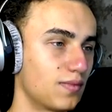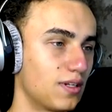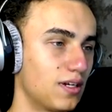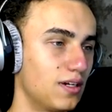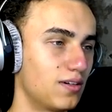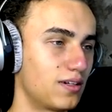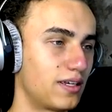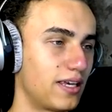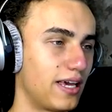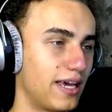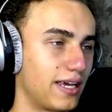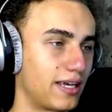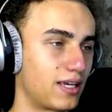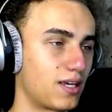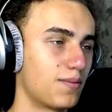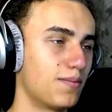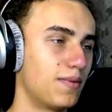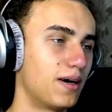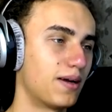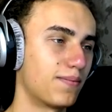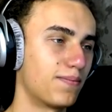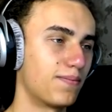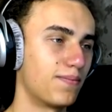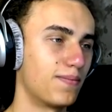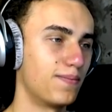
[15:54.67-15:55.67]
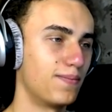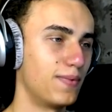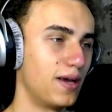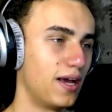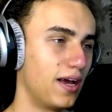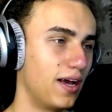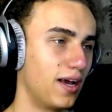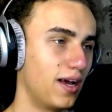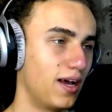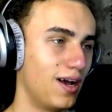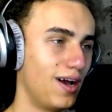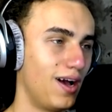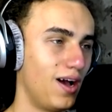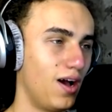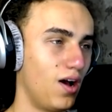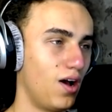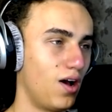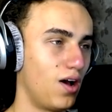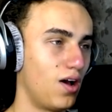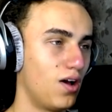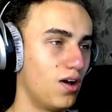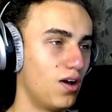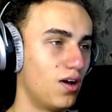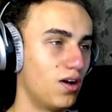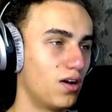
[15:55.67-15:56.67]
Okay, come on. Uh, it's
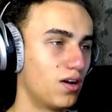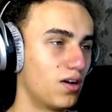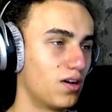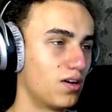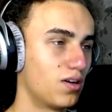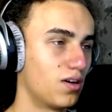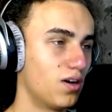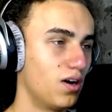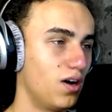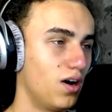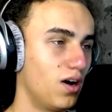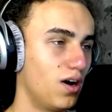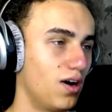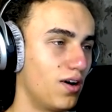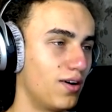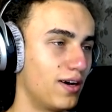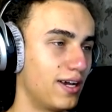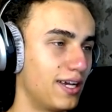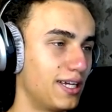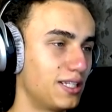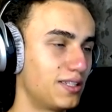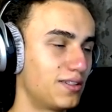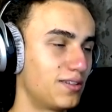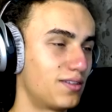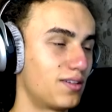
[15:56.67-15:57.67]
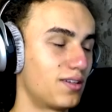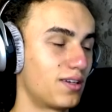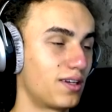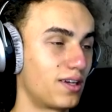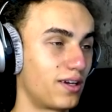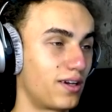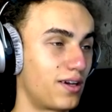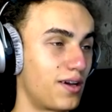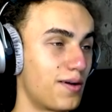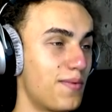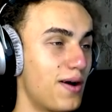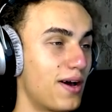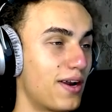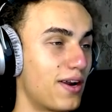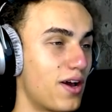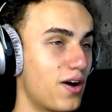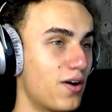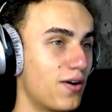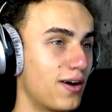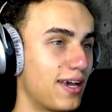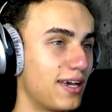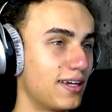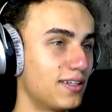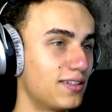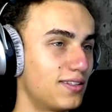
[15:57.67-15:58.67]
just miles oh, away. Hit. Come on, oh
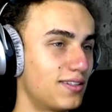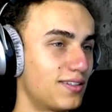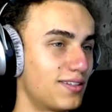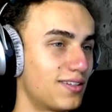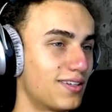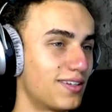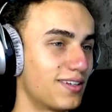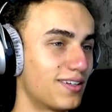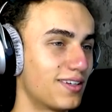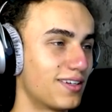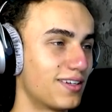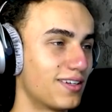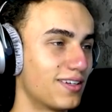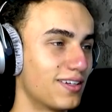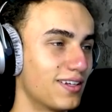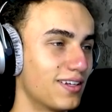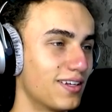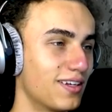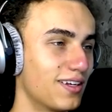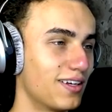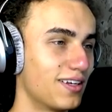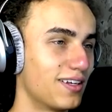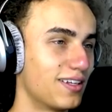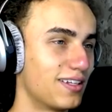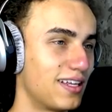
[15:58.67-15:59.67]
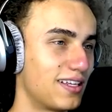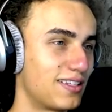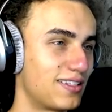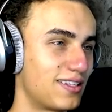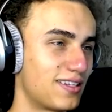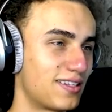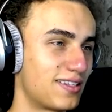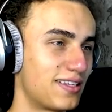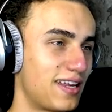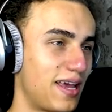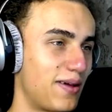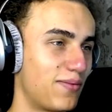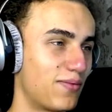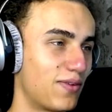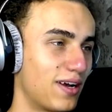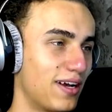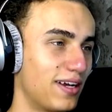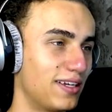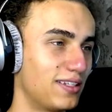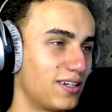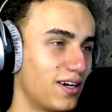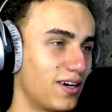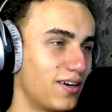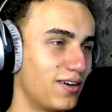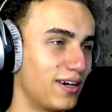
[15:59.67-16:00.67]
hit. That's his name,
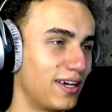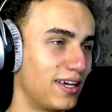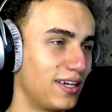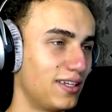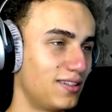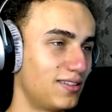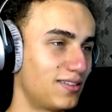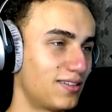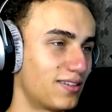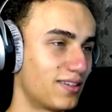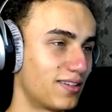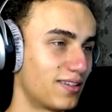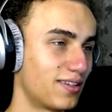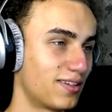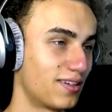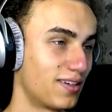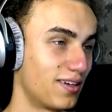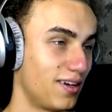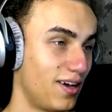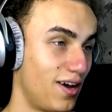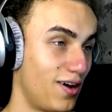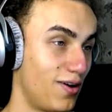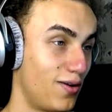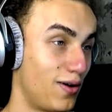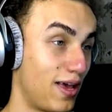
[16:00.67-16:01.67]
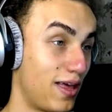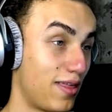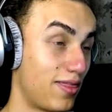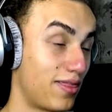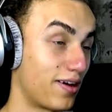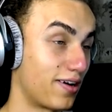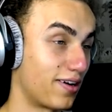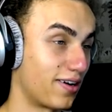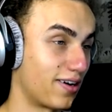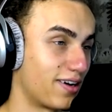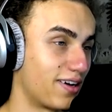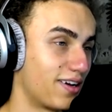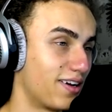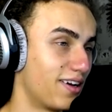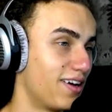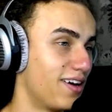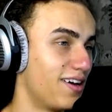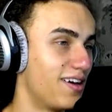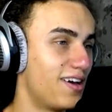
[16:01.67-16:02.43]
right? Oh hit. No, you oh hither. Oh,